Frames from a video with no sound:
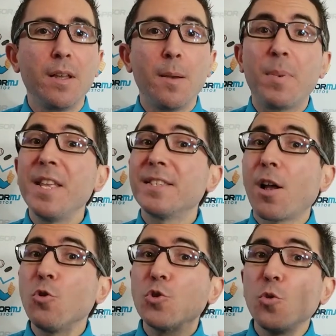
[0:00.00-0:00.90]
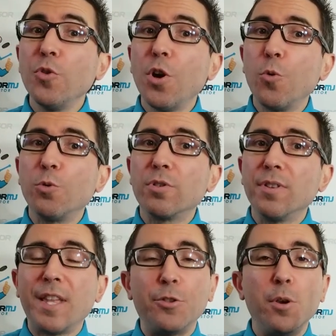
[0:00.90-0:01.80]
Please also note
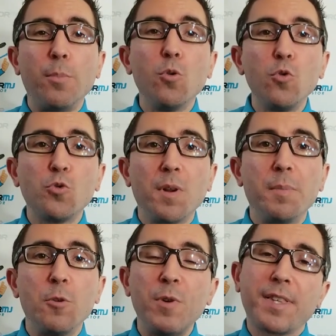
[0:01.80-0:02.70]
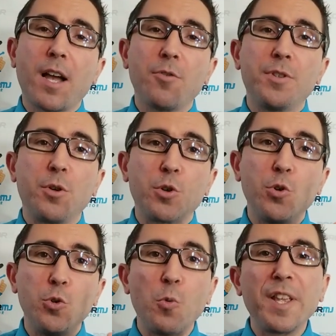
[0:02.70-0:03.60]
that the Blues will be without their
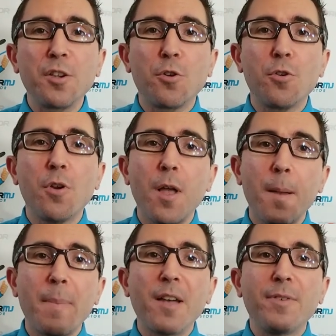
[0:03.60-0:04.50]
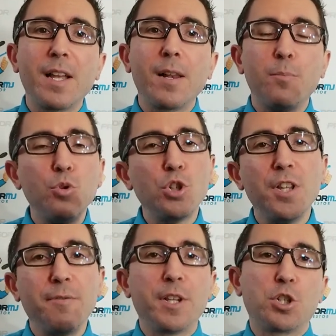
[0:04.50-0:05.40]
good winger, Pavel
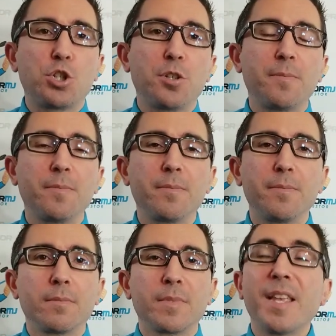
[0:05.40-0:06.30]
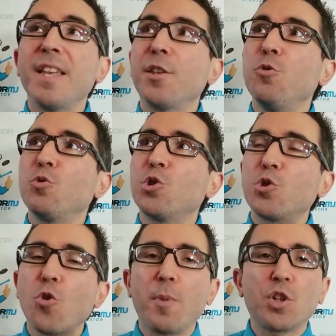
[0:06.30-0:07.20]
Buchnevich. Thank you
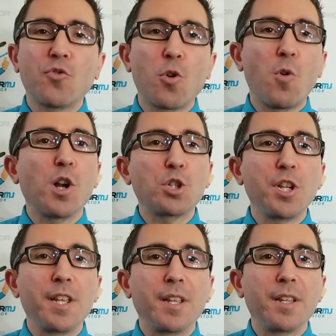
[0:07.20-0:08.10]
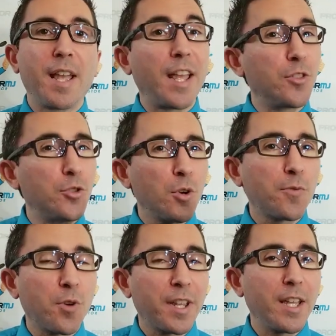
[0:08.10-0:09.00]
so much for watching and don't
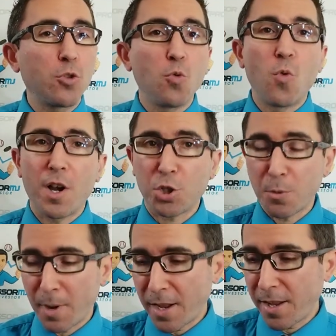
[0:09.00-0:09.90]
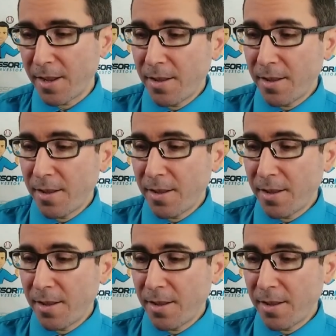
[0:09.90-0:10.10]
forget to watch my